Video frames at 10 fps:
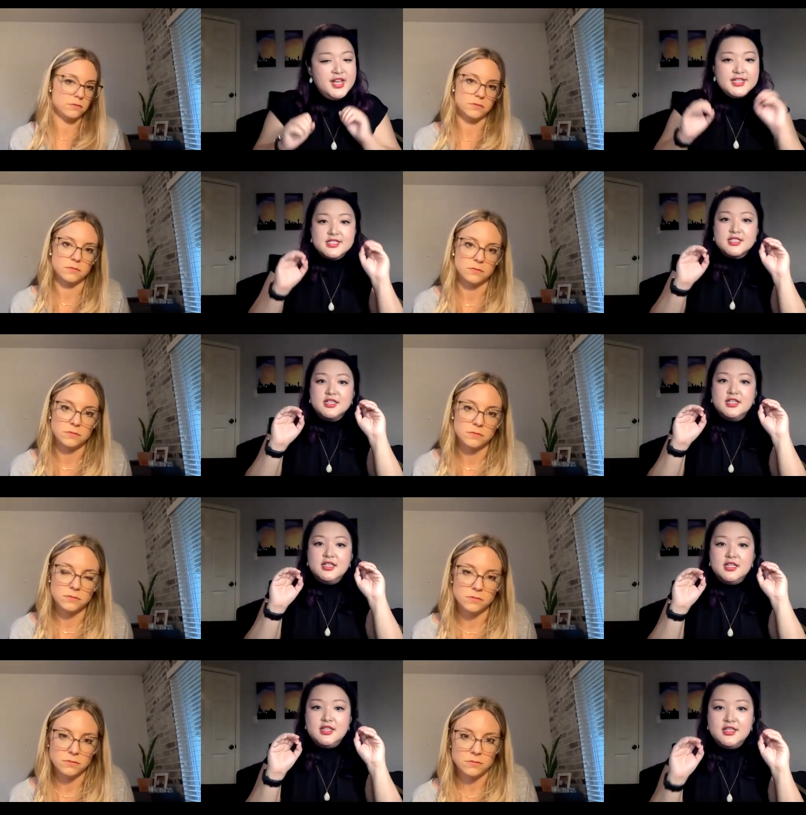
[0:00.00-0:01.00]
Speaker 1: it's
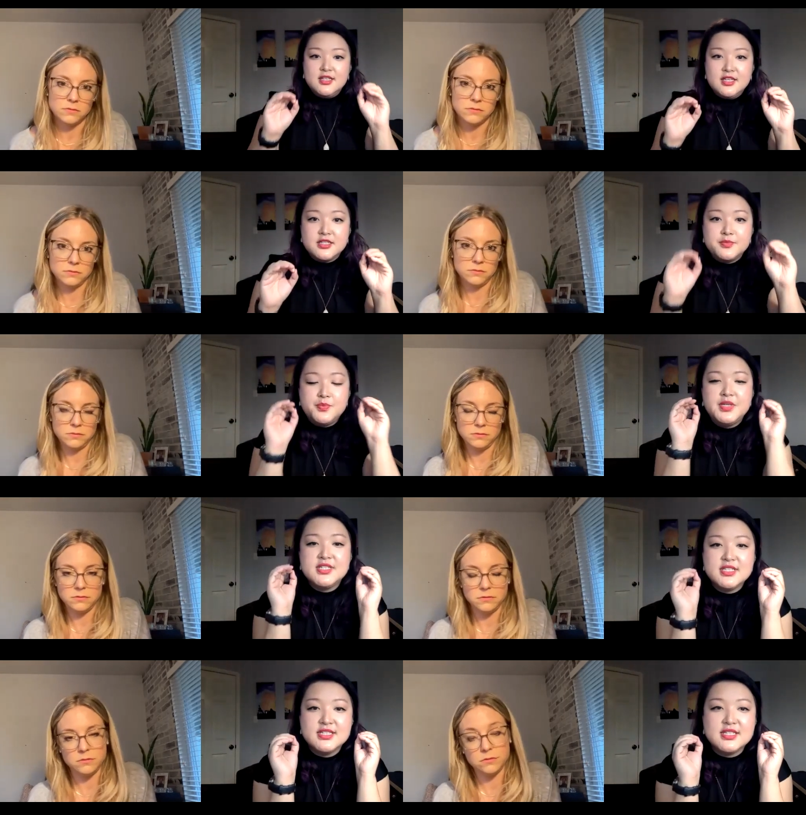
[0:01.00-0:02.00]
it's
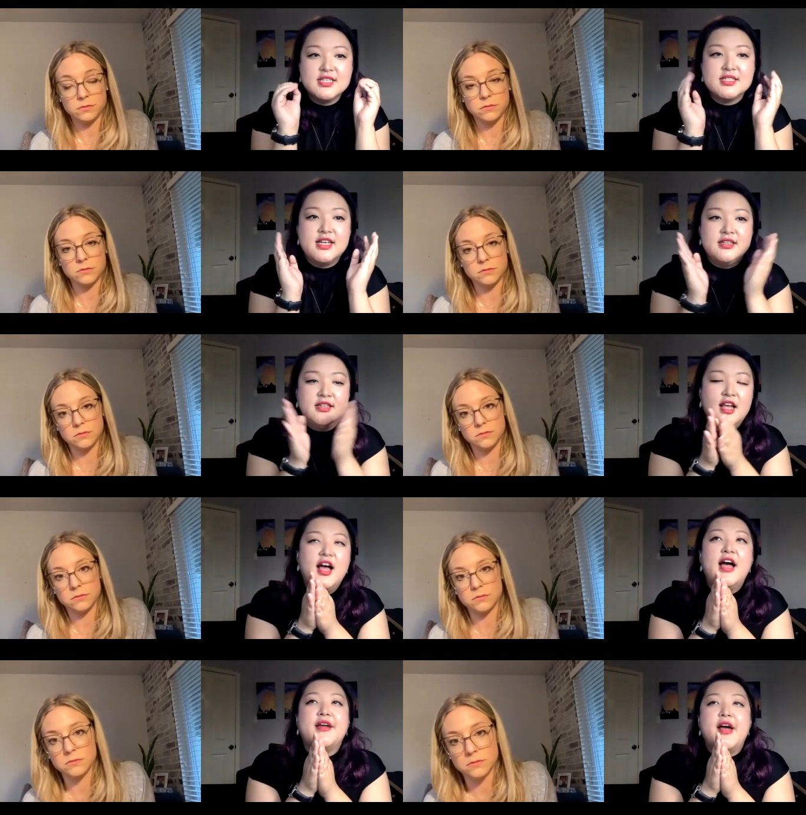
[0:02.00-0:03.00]
businesses and
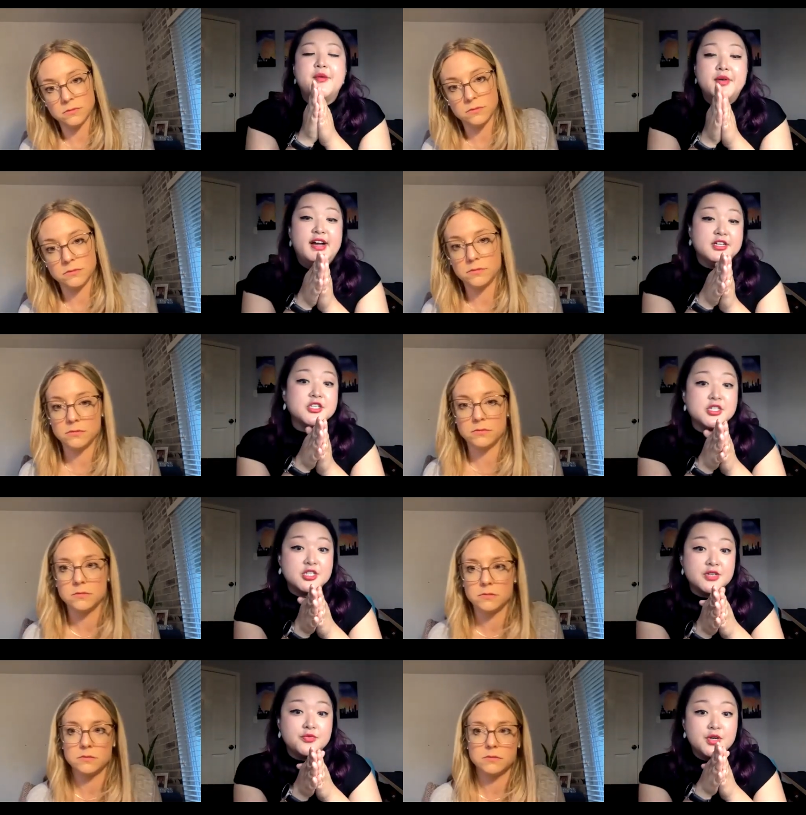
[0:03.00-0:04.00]
I, I will
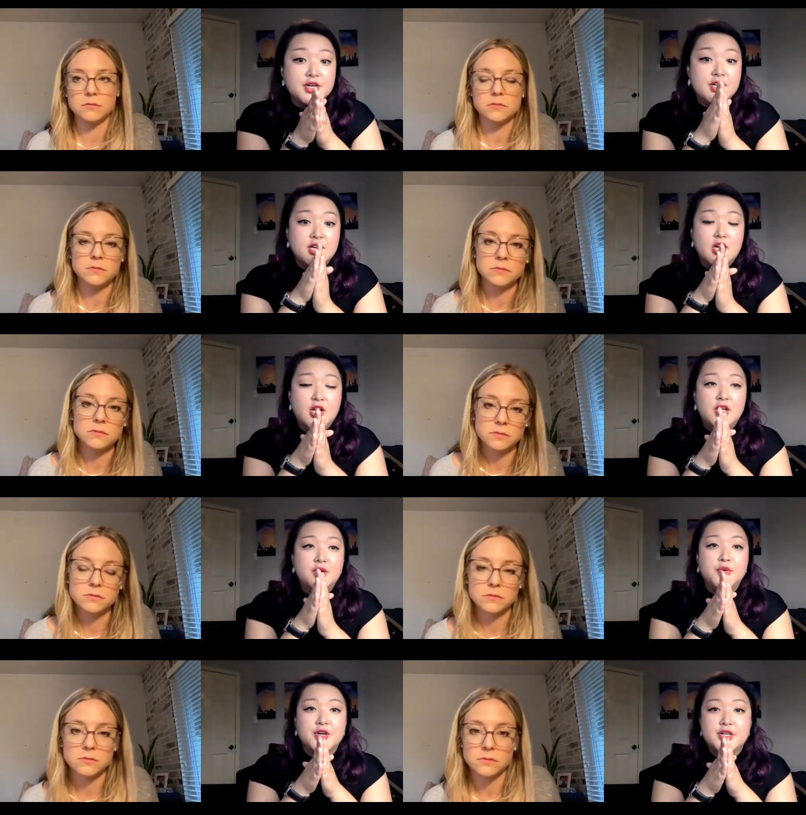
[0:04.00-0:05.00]
actually ship. We're gonna
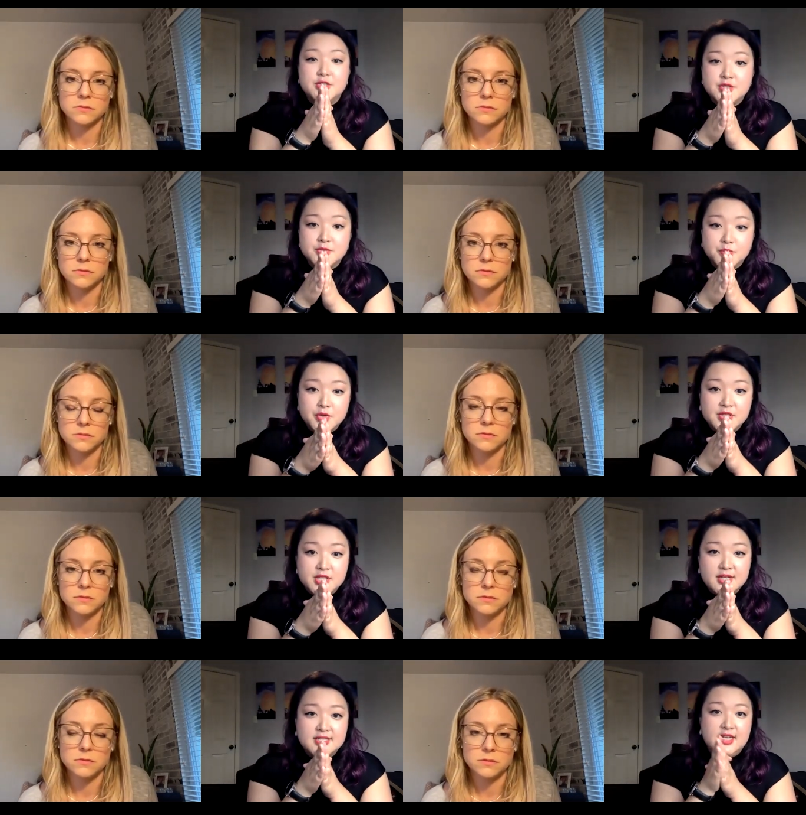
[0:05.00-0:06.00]
call, we're gonna do some
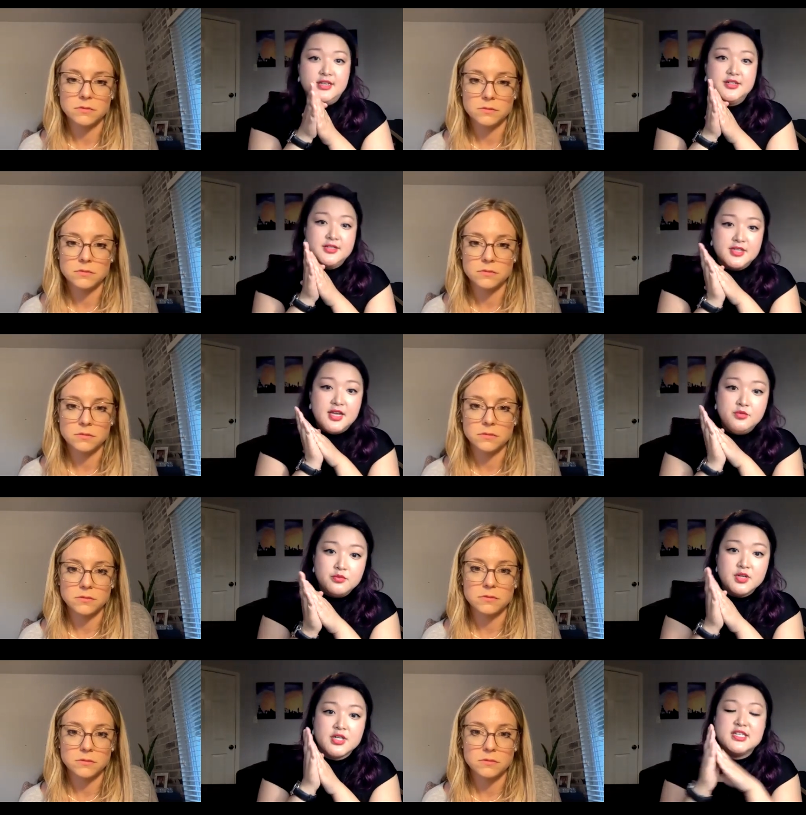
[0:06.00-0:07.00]
real talk standards
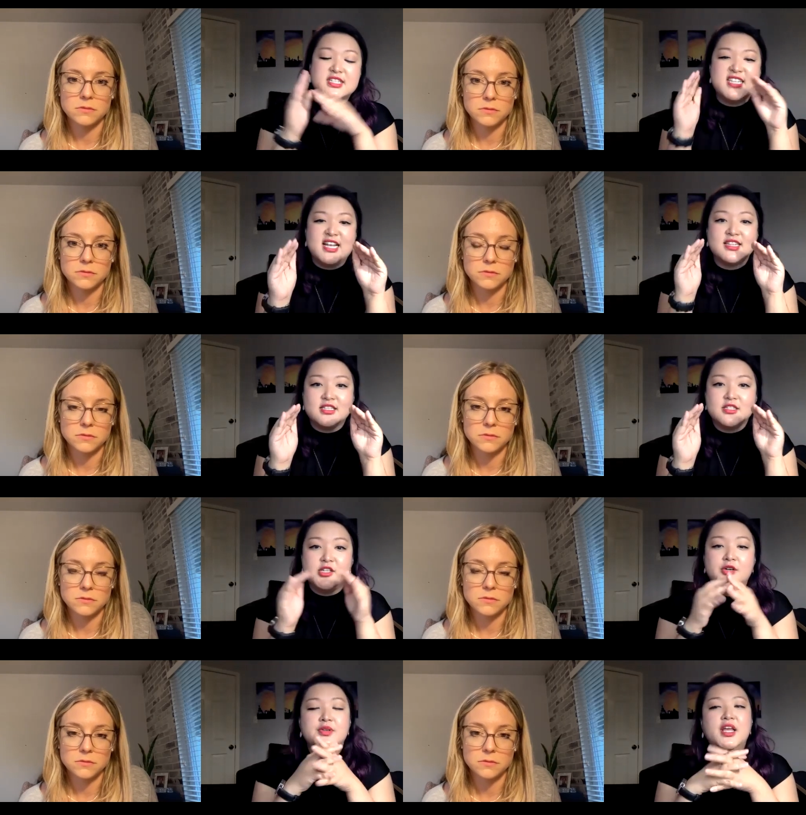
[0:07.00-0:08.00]
and we're gonna set this
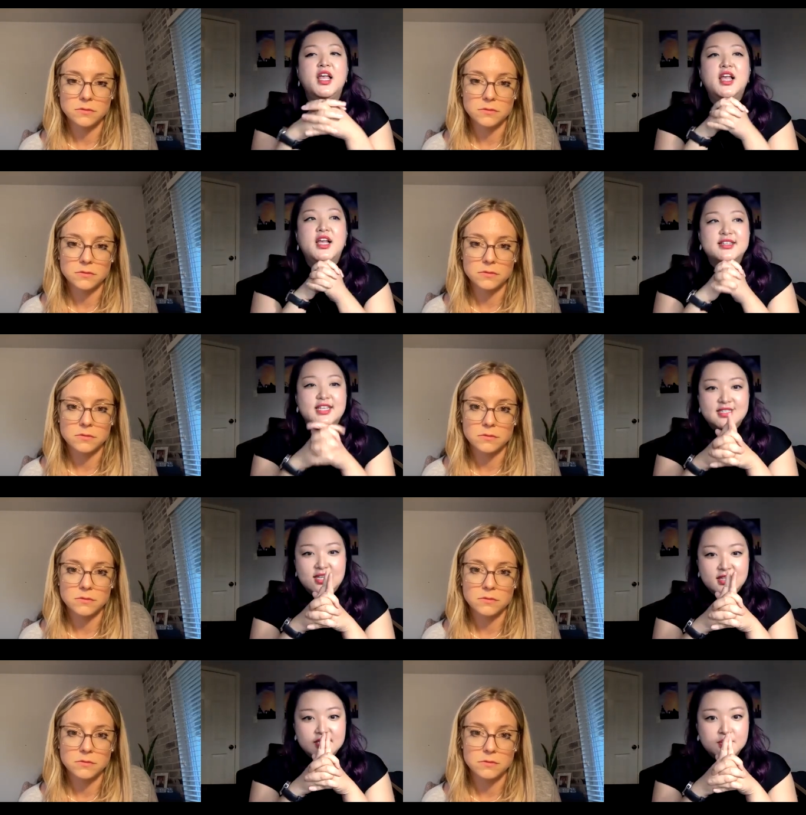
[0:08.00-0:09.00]
tone. Cause I
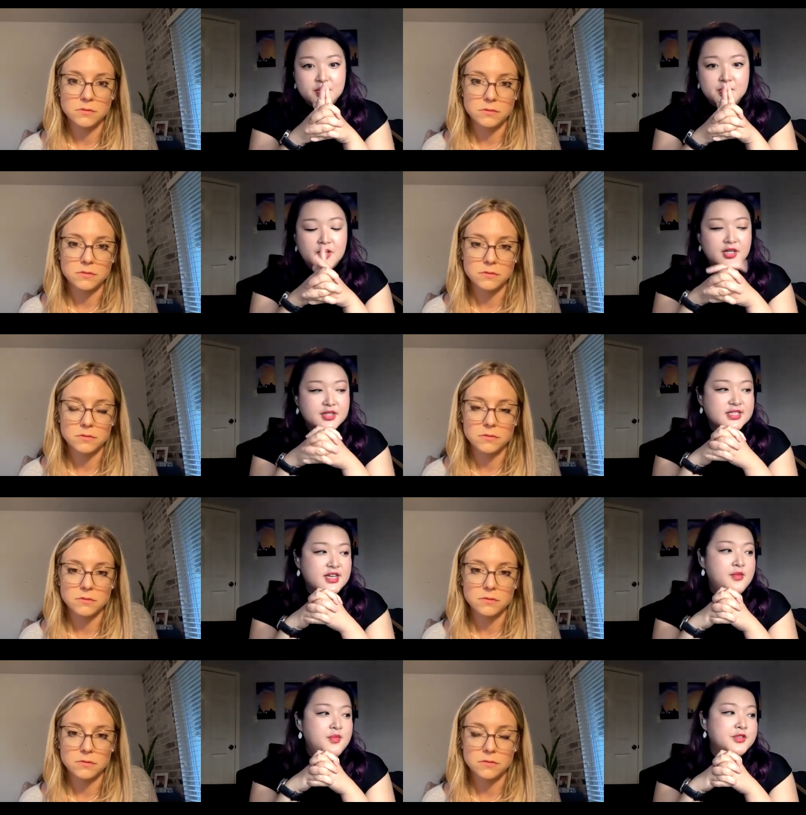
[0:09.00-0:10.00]
say this to people all the
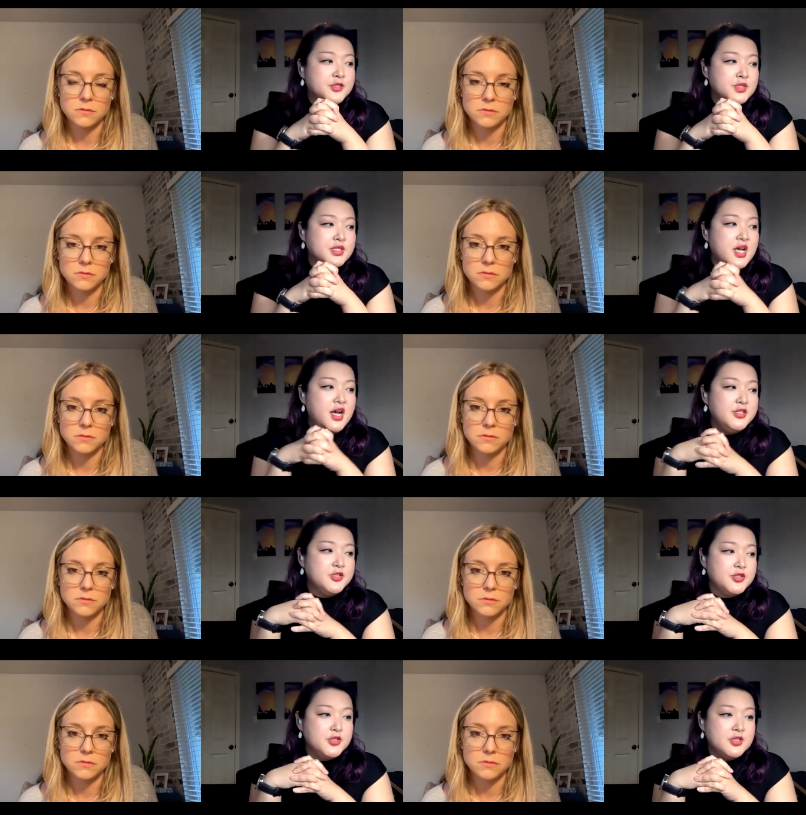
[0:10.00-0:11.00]
time. And this was uh,
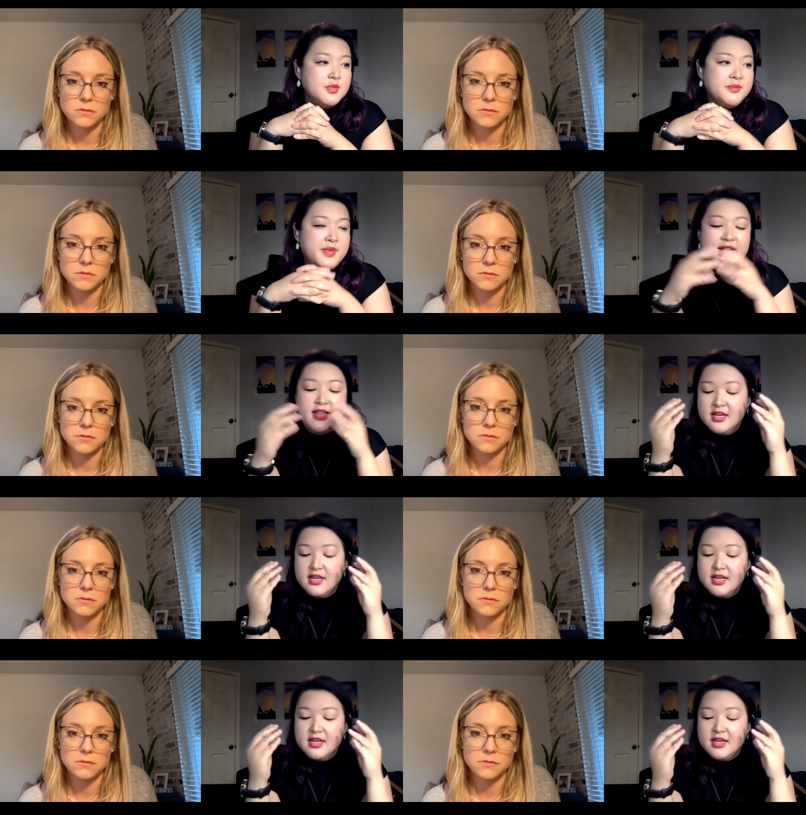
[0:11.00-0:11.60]
introduced to me by